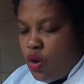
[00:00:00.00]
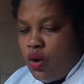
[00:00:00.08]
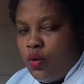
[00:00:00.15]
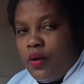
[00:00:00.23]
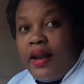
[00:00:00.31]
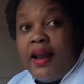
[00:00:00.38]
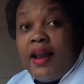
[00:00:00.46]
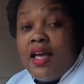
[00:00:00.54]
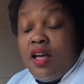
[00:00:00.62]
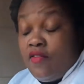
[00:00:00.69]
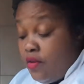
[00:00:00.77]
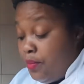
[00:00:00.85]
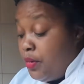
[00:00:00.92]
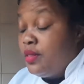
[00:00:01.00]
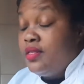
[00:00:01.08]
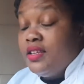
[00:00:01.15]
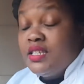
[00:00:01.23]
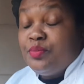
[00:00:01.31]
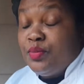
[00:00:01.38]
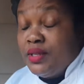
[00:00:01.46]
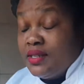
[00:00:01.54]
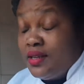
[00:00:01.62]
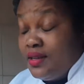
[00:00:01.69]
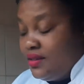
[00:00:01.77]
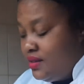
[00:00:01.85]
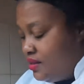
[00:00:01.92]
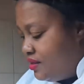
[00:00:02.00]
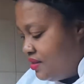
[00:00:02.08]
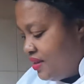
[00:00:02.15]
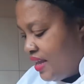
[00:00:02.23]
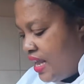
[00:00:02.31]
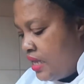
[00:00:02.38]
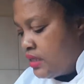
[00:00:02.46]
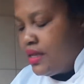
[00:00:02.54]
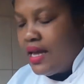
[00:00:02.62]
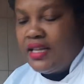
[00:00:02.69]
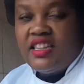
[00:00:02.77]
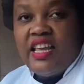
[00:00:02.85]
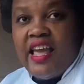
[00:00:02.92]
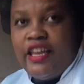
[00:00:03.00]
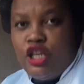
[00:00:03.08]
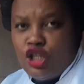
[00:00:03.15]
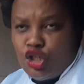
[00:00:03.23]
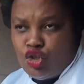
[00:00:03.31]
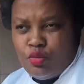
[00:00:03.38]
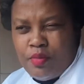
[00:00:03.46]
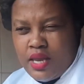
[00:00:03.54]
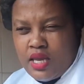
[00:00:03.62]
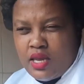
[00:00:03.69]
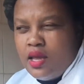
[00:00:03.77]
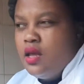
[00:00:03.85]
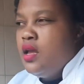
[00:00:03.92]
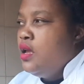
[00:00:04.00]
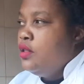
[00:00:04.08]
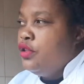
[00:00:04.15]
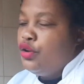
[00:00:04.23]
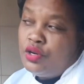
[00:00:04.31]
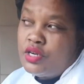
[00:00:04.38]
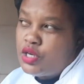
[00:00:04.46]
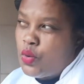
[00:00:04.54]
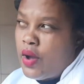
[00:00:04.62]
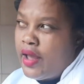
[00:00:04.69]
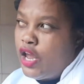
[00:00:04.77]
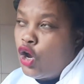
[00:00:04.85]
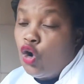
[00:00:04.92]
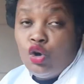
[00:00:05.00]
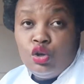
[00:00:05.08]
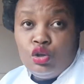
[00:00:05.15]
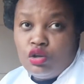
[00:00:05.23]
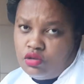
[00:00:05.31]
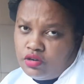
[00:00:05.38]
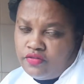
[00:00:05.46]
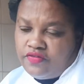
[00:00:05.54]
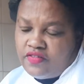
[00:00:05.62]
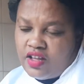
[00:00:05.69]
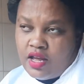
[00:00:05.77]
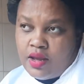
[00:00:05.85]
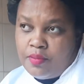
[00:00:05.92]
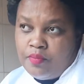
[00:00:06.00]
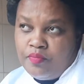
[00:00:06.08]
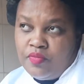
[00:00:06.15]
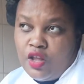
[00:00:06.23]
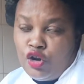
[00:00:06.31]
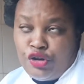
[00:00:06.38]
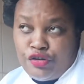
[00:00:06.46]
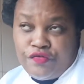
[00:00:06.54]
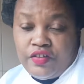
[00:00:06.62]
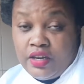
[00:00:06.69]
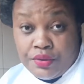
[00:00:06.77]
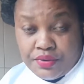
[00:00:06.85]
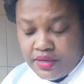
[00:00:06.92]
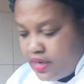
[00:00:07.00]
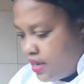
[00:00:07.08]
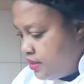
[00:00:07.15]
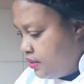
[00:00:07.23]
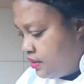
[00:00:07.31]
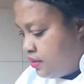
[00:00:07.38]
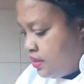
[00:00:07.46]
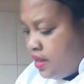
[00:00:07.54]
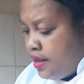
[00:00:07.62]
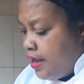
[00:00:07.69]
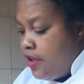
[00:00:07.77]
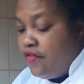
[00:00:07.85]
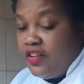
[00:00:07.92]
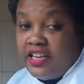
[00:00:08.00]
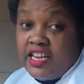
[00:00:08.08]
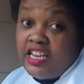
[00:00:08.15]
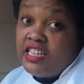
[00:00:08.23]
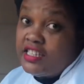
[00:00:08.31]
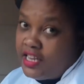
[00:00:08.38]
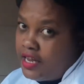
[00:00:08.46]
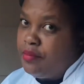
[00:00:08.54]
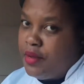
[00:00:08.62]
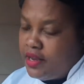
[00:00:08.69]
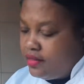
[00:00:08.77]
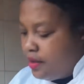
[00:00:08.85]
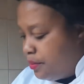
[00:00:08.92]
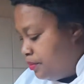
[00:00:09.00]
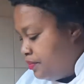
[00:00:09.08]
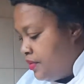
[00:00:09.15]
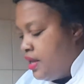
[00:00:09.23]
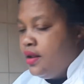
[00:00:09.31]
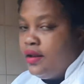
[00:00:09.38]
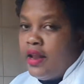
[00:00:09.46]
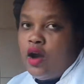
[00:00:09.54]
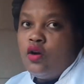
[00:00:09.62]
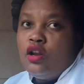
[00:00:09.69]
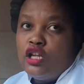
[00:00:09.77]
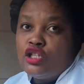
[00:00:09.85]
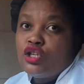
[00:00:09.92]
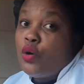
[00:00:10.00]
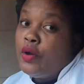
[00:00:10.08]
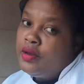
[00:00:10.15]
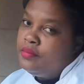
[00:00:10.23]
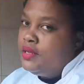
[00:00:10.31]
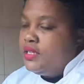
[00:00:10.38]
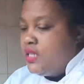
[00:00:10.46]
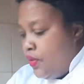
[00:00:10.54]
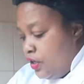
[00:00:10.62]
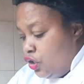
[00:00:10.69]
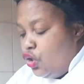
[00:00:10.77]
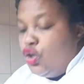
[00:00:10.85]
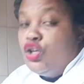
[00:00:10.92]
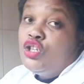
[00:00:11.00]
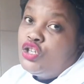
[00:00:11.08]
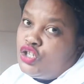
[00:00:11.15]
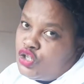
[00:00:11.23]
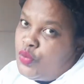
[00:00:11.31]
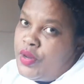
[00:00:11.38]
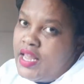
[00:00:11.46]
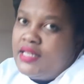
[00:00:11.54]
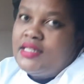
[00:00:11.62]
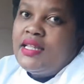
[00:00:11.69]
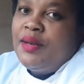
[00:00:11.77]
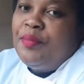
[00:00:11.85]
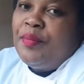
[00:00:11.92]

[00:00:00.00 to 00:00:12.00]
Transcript: What I love about these biscuits is that they are easy to make. They don't require a whole lot of ingredients. Even kids can make them. Now let's go and mix our dough so we can start